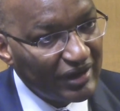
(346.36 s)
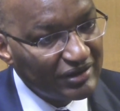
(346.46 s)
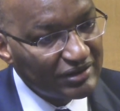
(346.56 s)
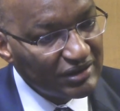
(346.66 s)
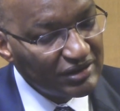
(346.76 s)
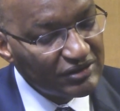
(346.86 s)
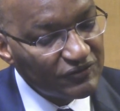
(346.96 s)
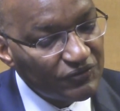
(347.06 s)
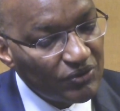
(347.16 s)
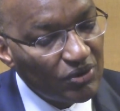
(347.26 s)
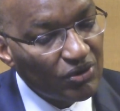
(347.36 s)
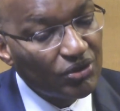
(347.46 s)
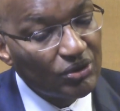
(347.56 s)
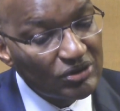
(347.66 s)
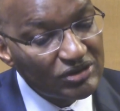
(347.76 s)
And it is for
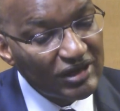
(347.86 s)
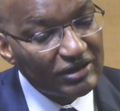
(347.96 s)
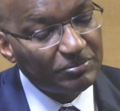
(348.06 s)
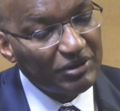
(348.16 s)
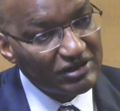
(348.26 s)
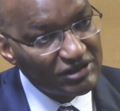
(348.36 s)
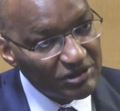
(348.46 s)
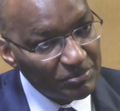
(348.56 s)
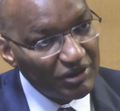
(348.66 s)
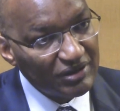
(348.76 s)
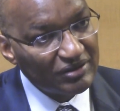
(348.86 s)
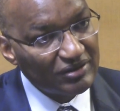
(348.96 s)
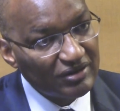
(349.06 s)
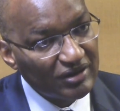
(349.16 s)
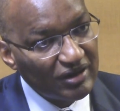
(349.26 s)
those that
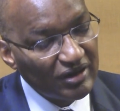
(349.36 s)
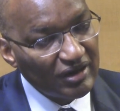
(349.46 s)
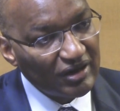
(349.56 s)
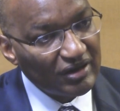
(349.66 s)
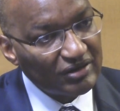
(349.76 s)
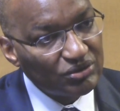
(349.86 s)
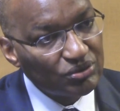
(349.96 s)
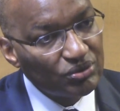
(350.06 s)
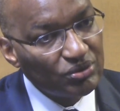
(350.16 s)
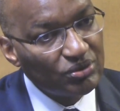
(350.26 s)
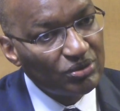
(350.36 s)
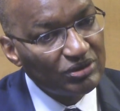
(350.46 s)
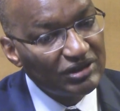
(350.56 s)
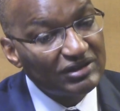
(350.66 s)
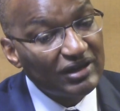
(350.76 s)
participated to
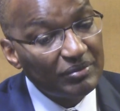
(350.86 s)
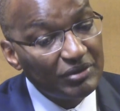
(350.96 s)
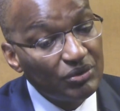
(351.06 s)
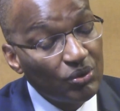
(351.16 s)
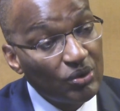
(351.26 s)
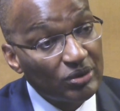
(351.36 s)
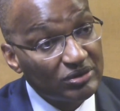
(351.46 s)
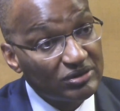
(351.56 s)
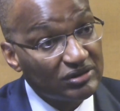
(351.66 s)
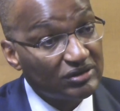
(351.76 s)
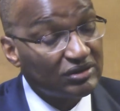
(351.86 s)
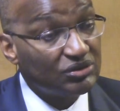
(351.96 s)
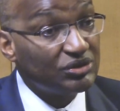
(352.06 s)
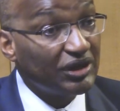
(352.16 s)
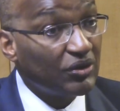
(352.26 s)
determine what to
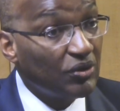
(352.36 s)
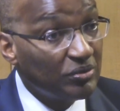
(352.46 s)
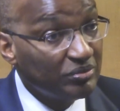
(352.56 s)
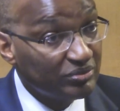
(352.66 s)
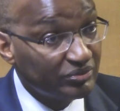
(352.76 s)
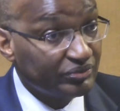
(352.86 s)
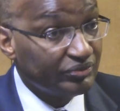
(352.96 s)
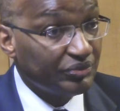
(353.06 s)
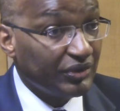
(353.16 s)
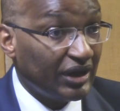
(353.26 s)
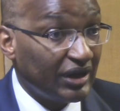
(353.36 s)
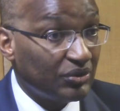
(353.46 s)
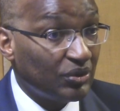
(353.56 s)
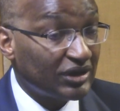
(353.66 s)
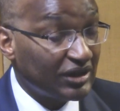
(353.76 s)
take home and
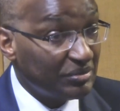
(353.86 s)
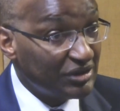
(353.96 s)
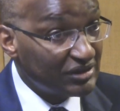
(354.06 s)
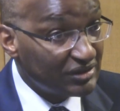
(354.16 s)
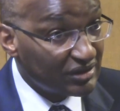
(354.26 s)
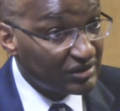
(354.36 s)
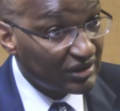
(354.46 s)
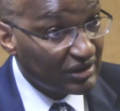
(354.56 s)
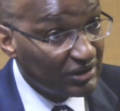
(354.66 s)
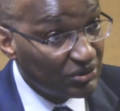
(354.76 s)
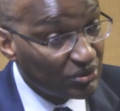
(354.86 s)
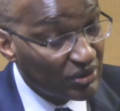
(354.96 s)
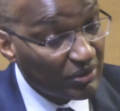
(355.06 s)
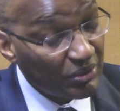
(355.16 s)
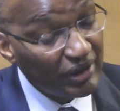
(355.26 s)
what are the messages that they took
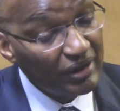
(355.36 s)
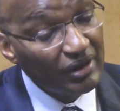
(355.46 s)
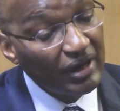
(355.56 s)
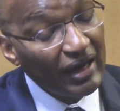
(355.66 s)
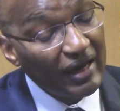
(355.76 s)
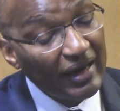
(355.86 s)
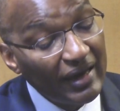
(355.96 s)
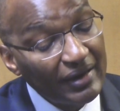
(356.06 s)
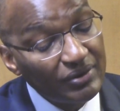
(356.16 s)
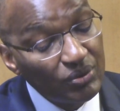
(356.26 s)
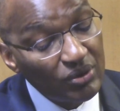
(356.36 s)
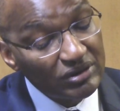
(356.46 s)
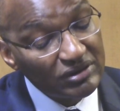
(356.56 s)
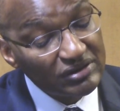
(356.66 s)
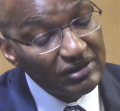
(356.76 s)
away and
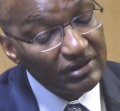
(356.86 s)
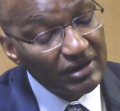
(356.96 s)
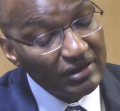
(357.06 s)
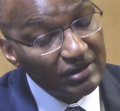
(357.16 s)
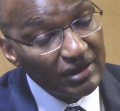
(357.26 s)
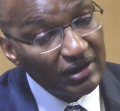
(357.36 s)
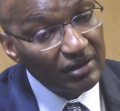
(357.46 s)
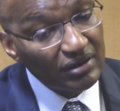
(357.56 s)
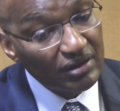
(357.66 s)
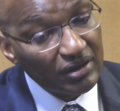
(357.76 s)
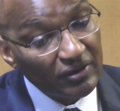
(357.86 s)
what is it that they'll,